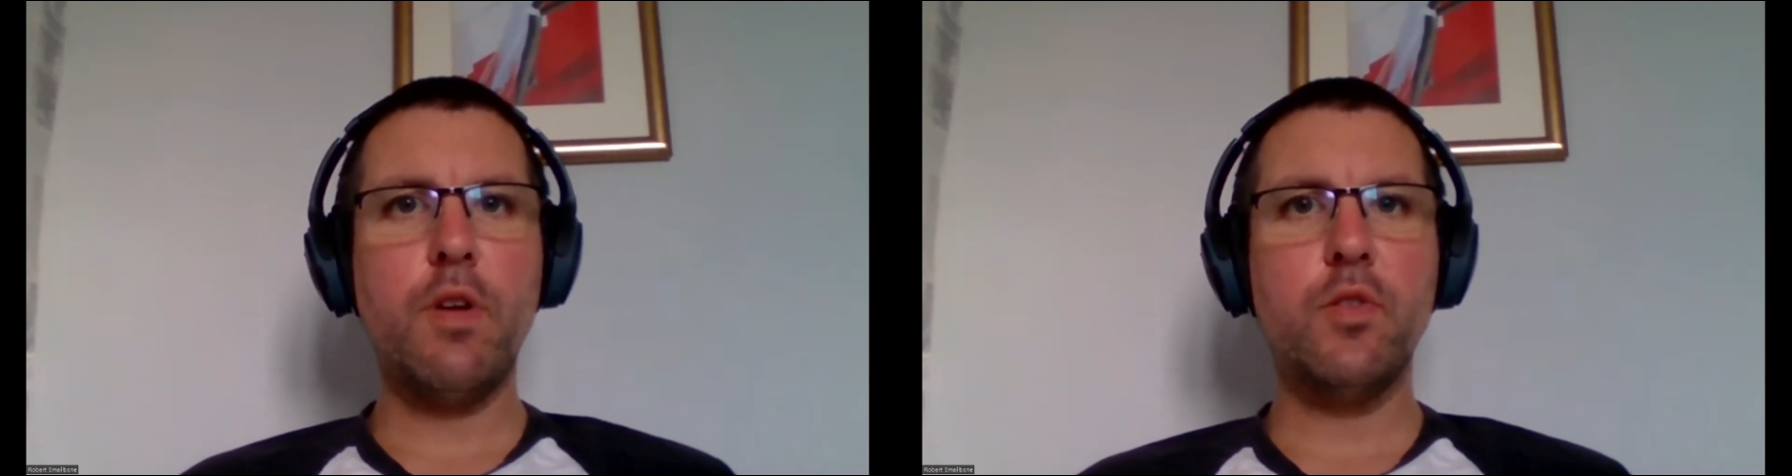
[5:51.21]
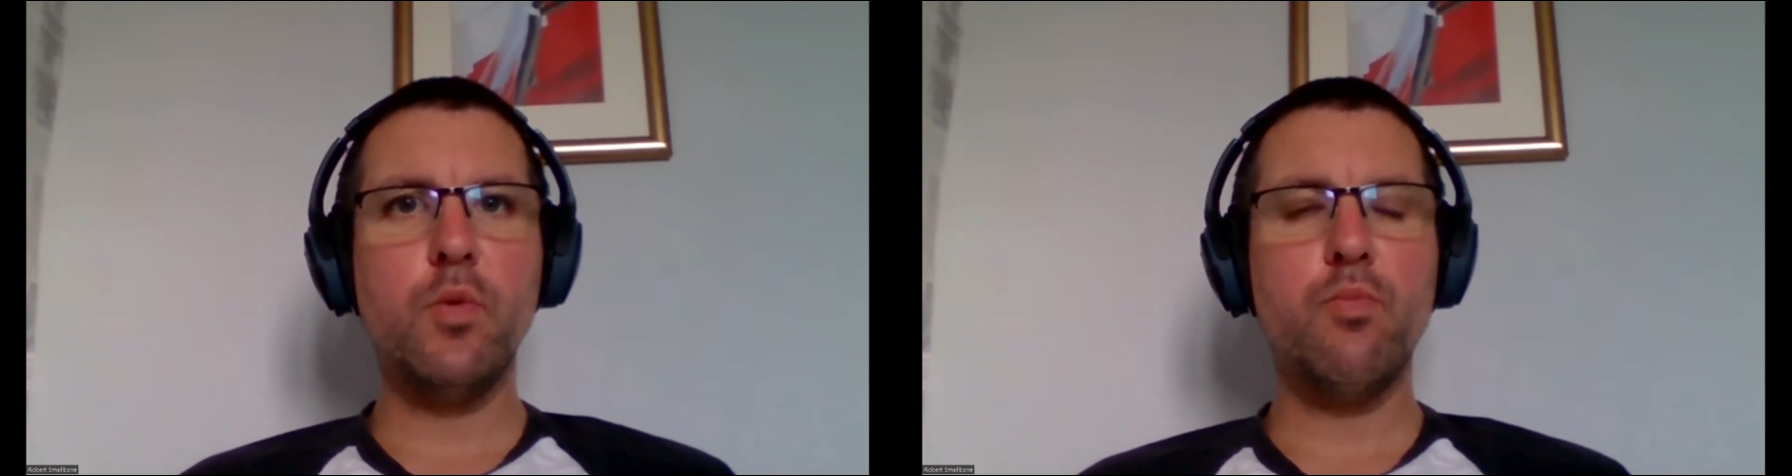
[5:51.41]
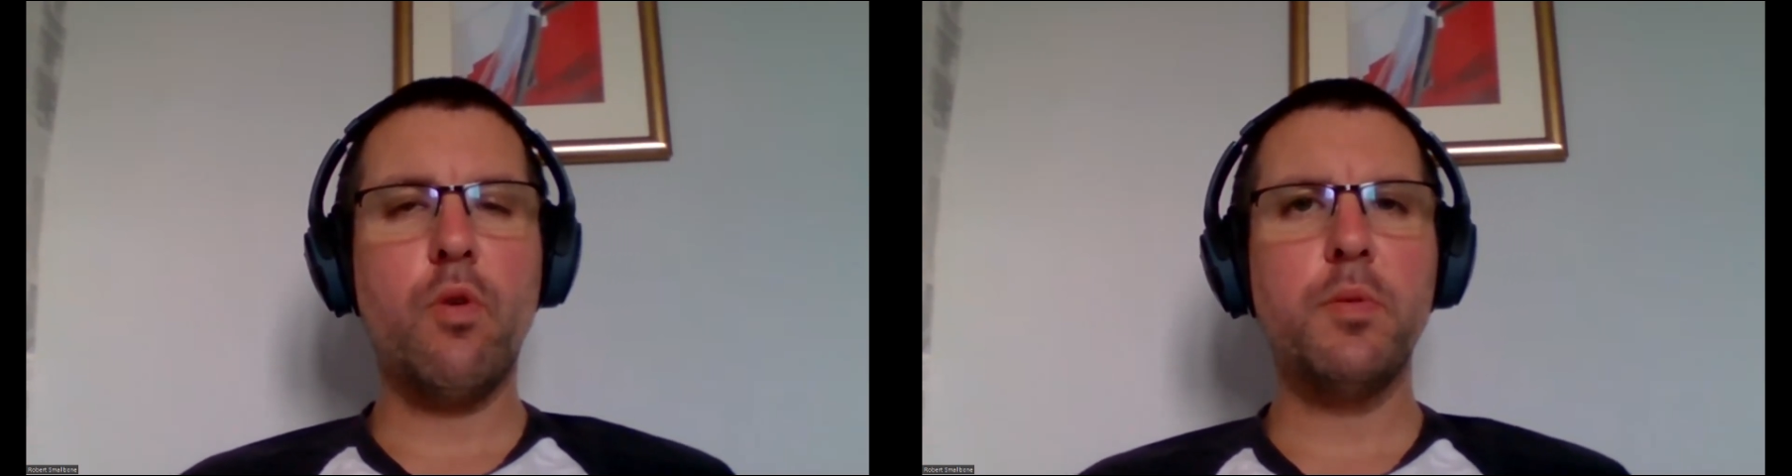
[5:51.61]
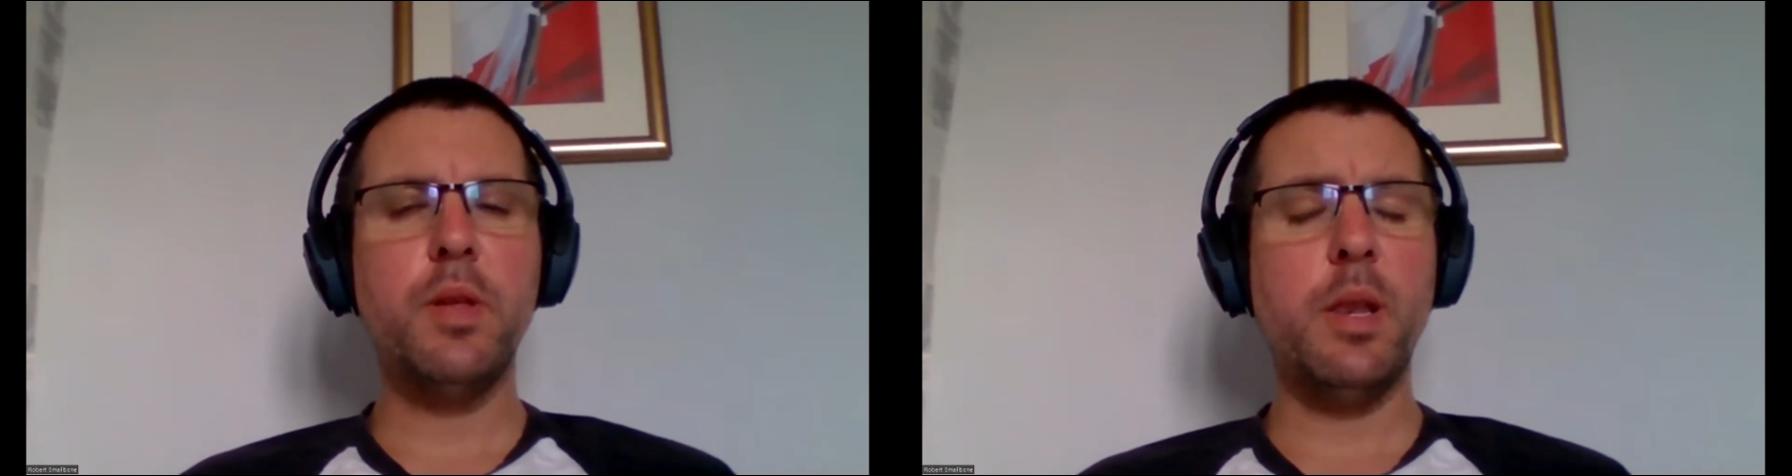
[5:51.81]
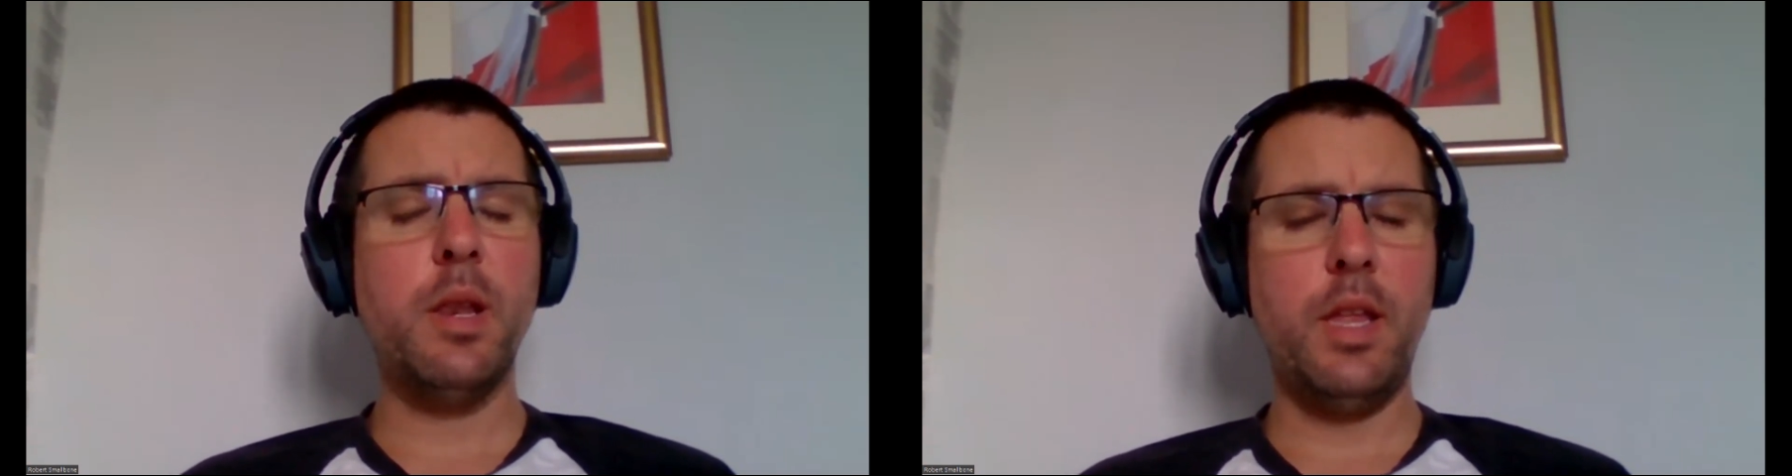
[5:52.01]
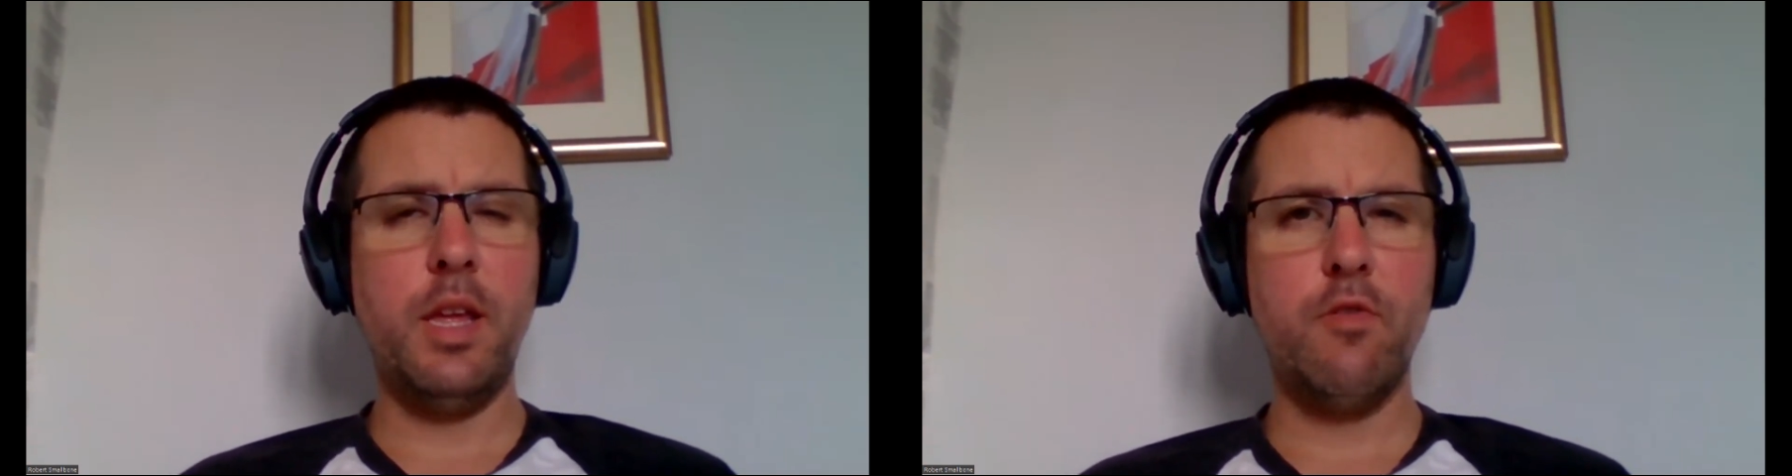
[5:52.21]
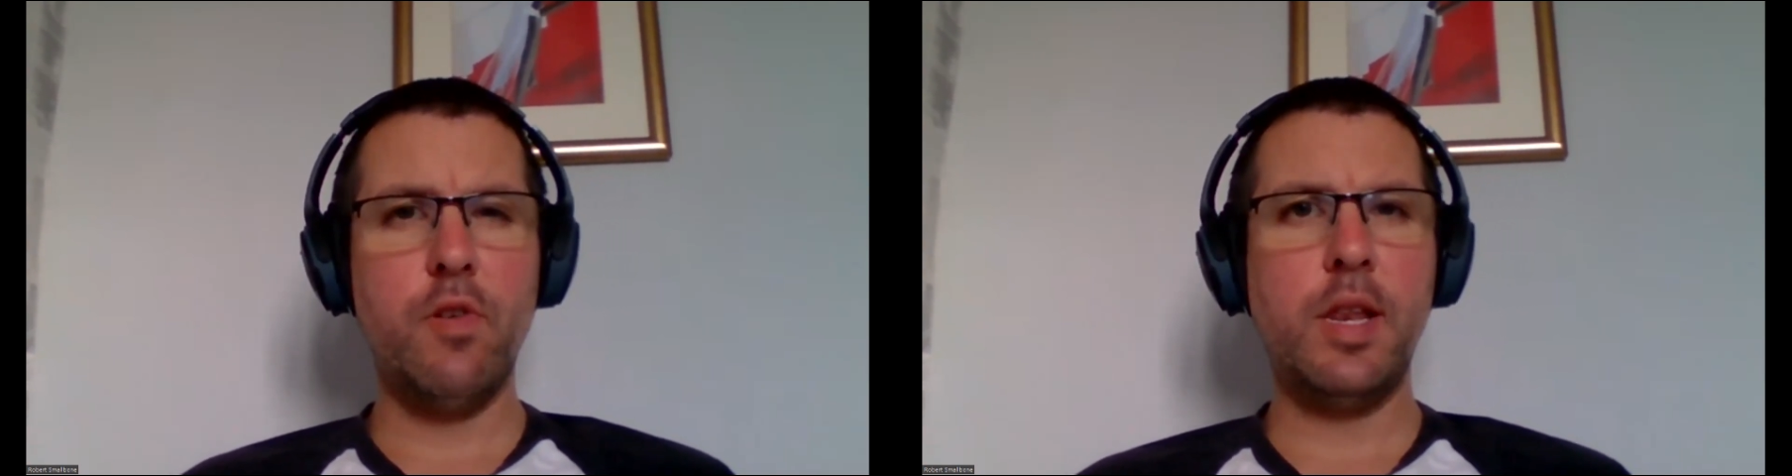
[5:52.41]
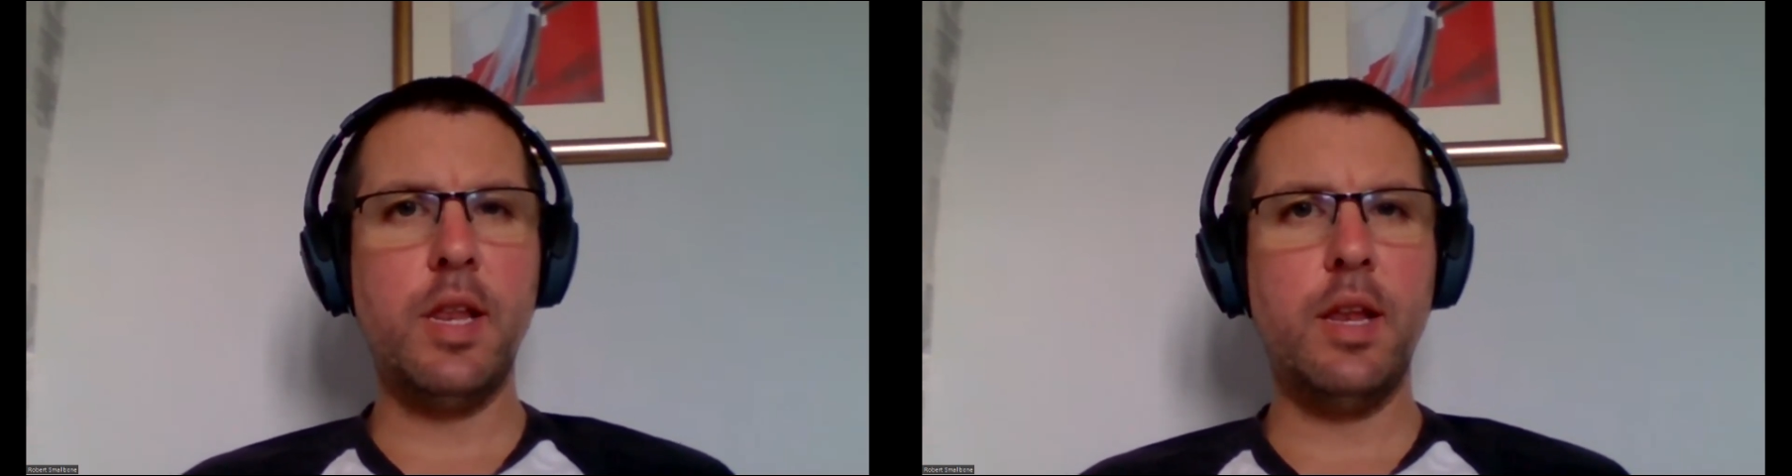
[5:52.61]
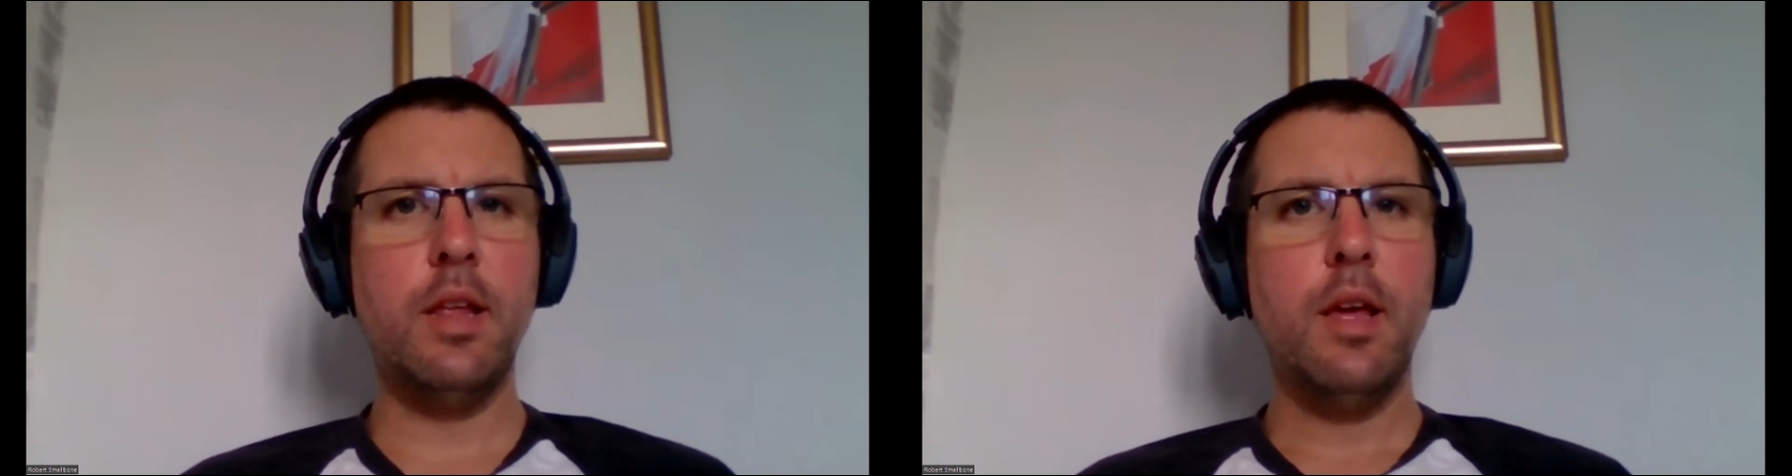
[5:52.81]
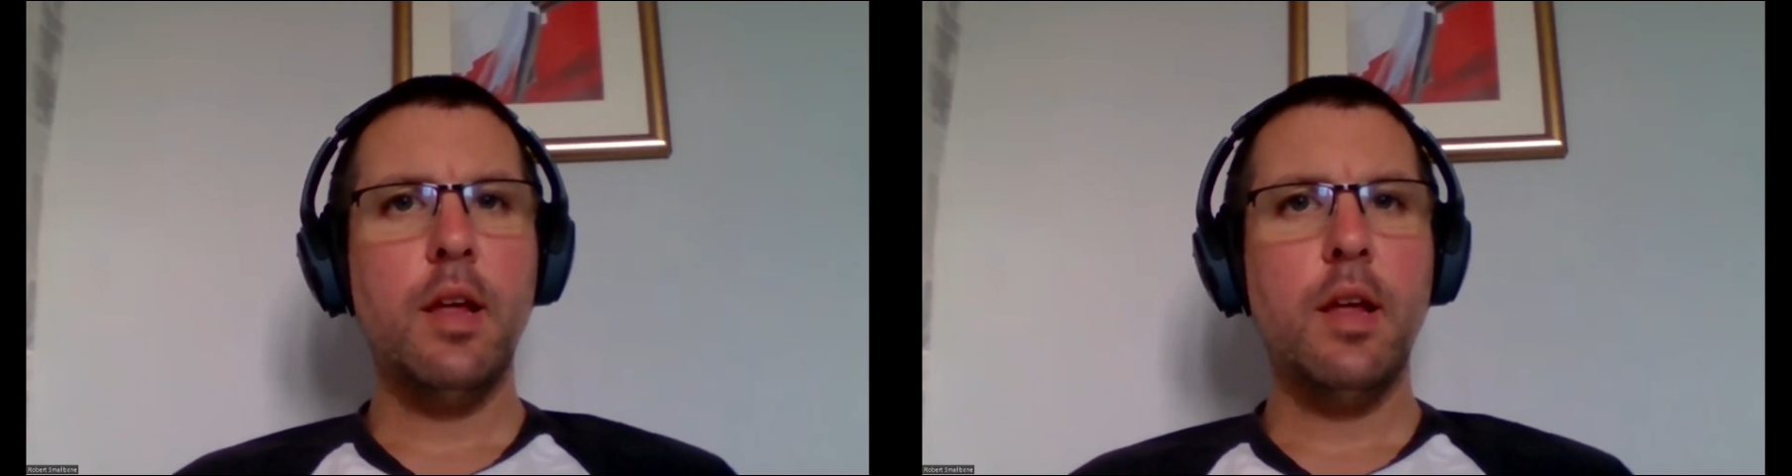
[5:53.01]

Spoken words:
rental properties is decreasing,